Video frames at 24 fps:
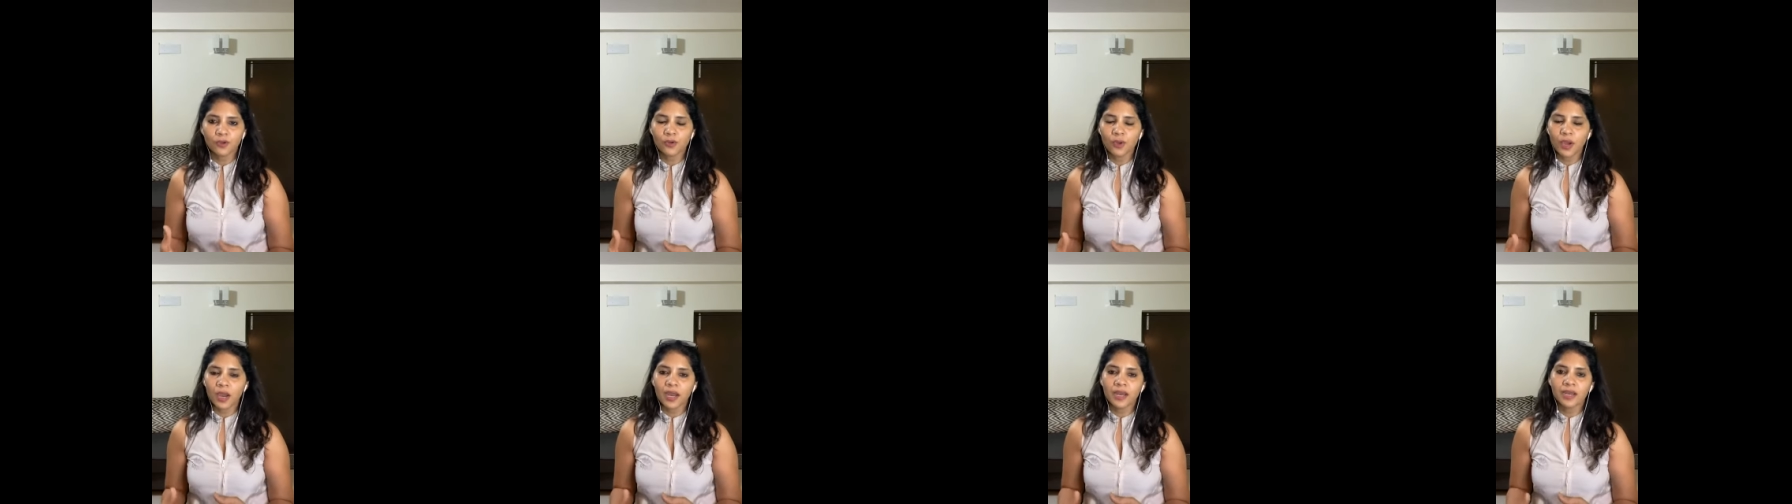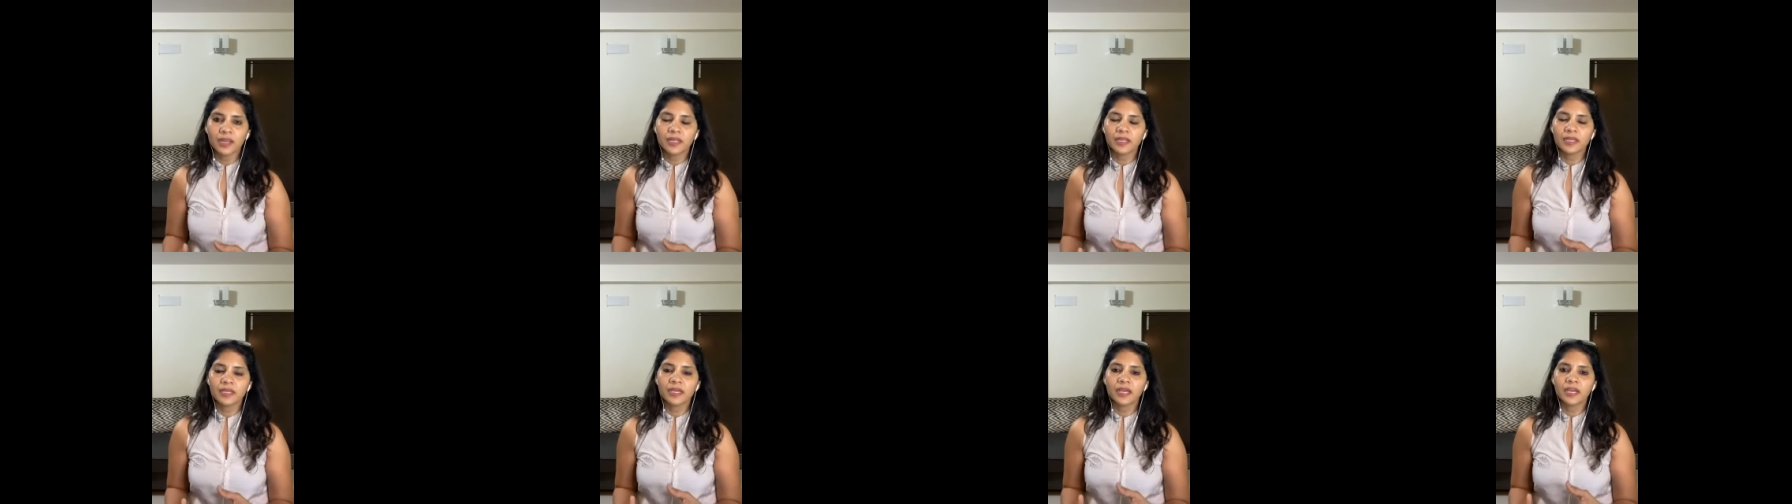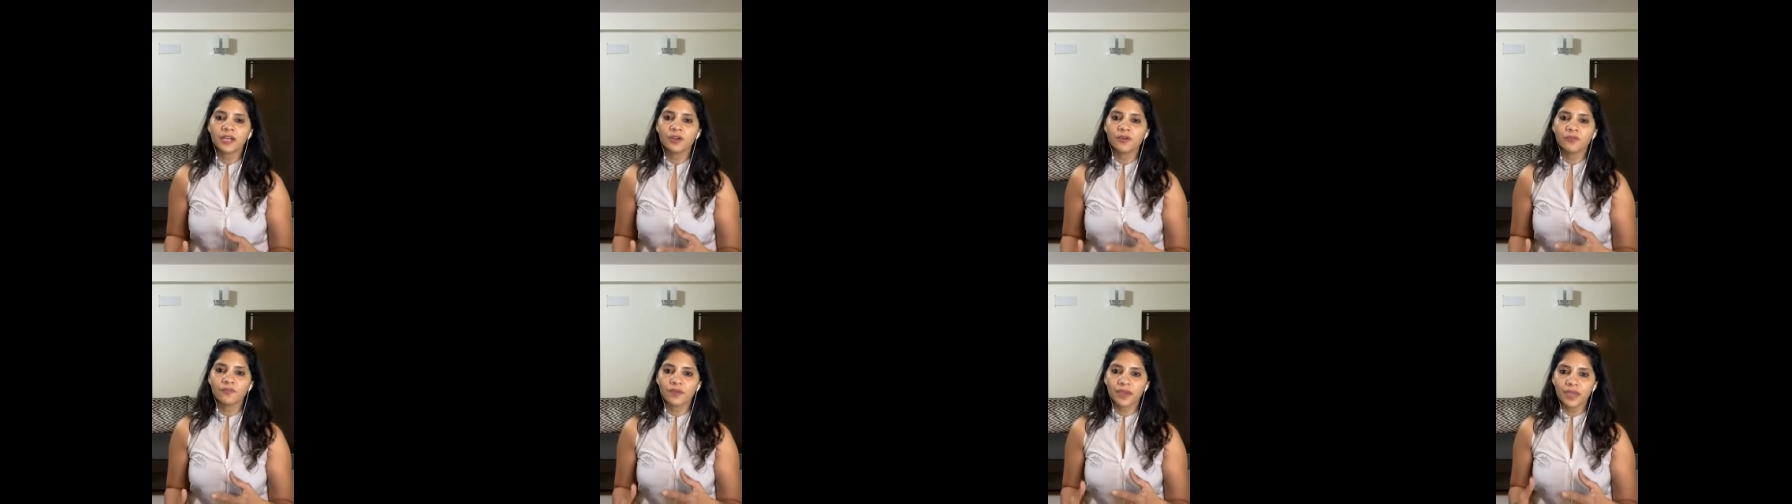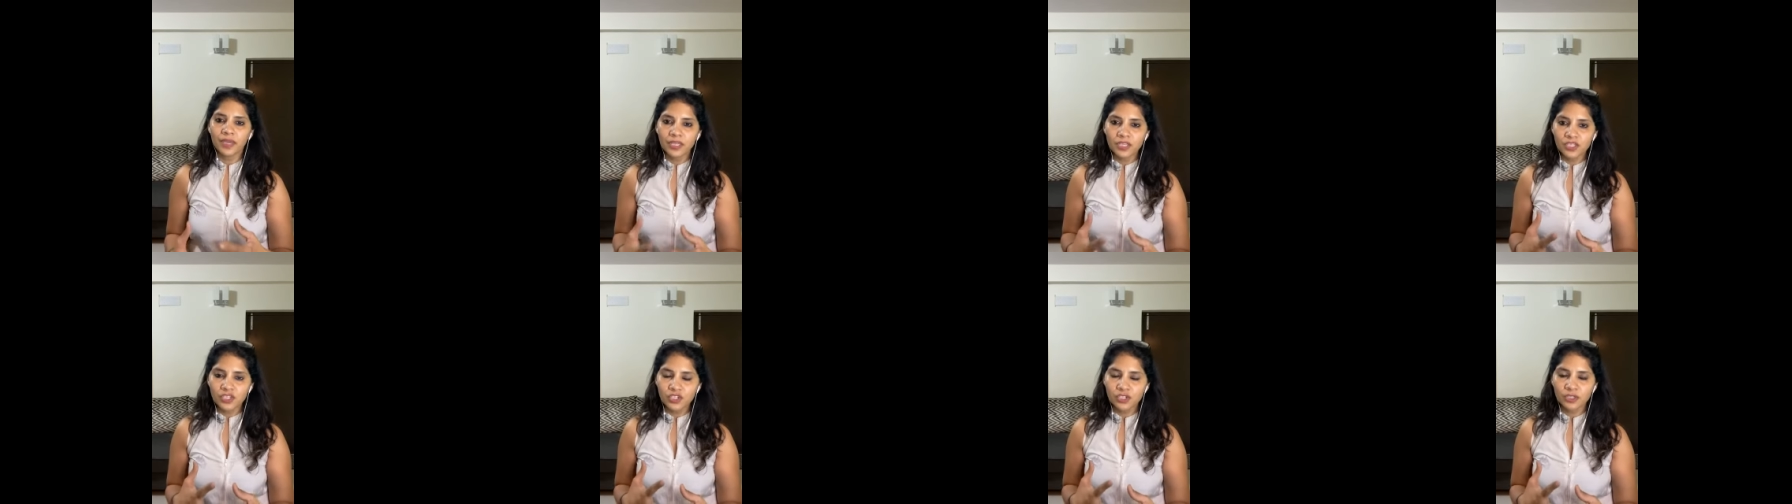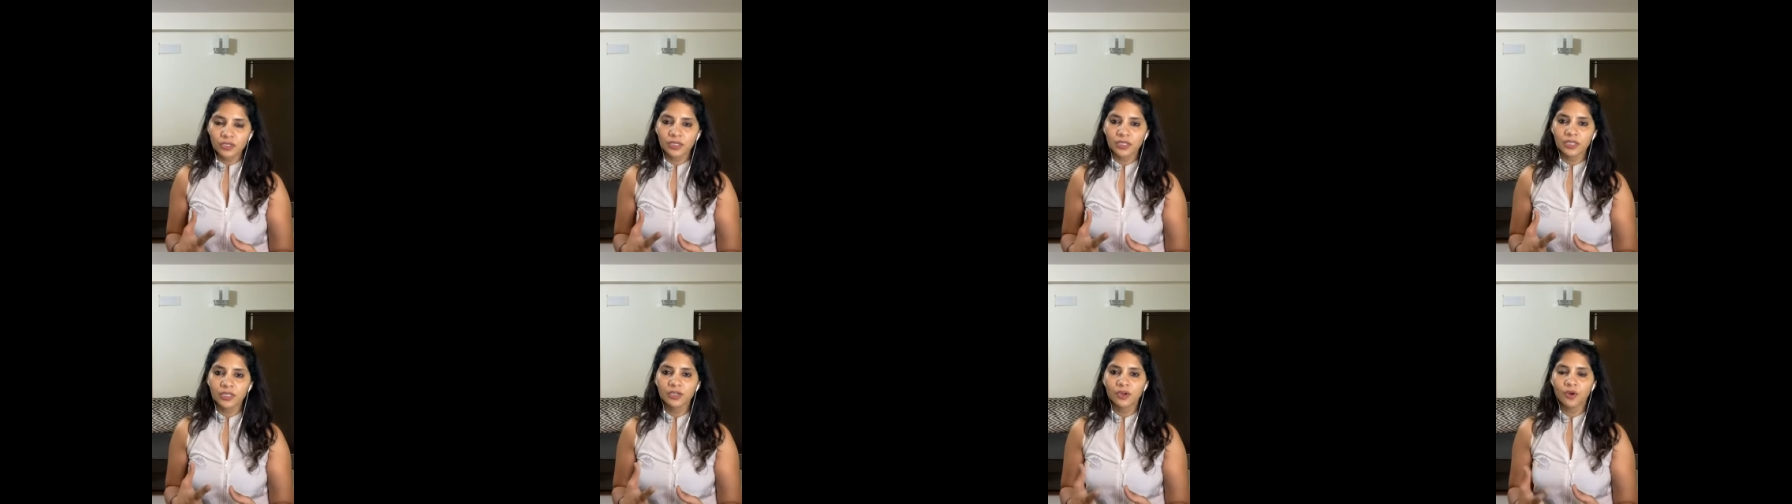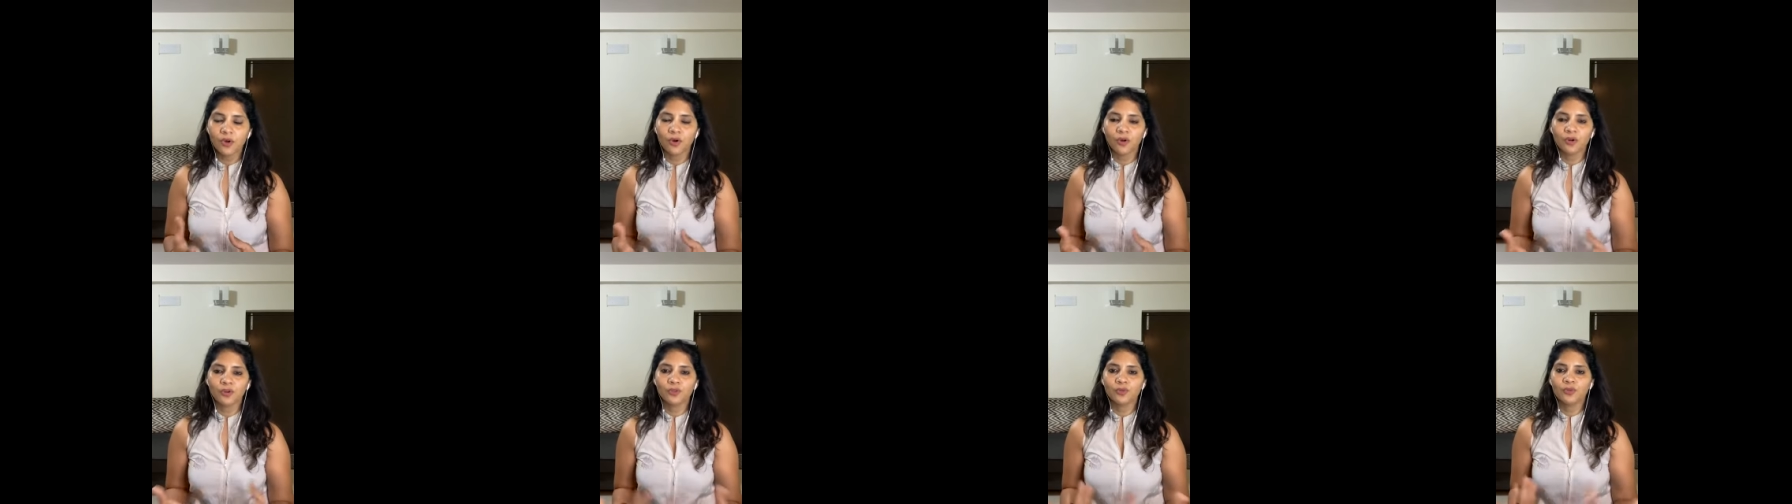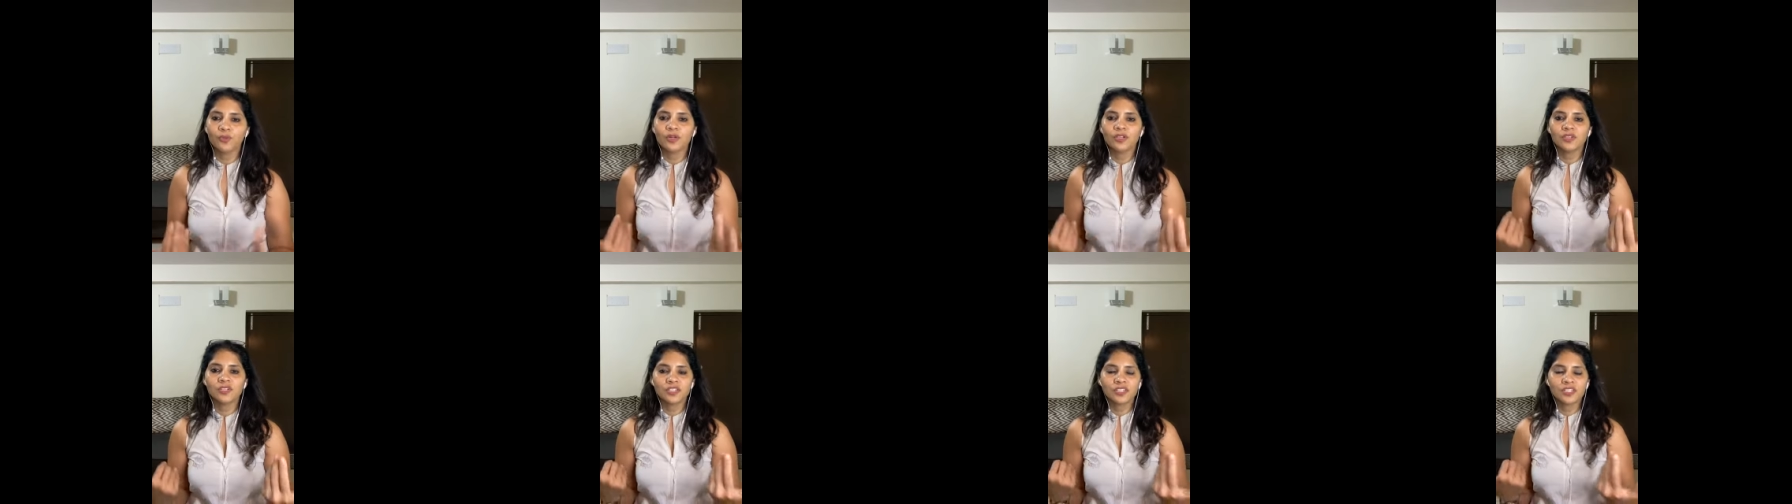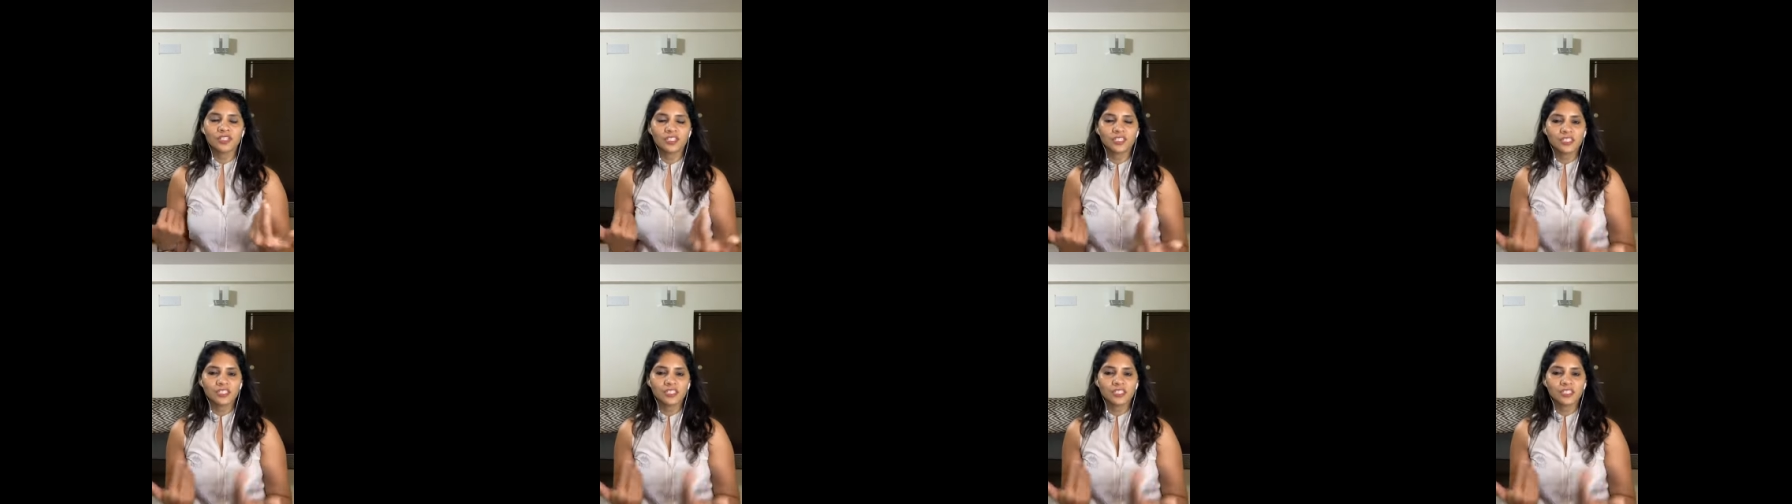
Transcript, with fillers: you had any kind of injury or you were